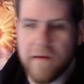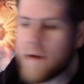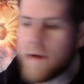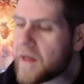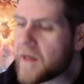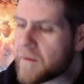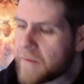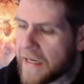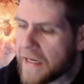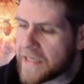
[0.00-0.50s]

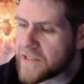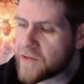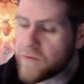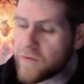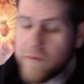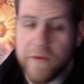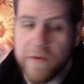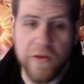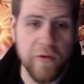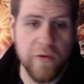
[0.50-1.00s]
I
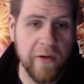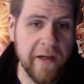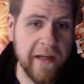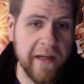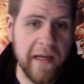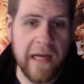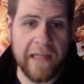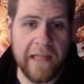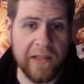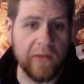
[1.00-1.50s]
do enjoy
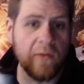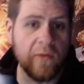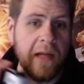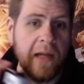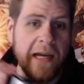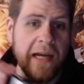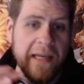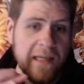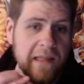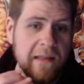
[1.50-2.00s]
it. I do
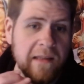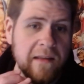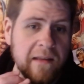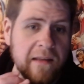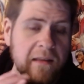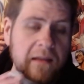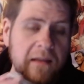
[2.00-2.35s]
like it.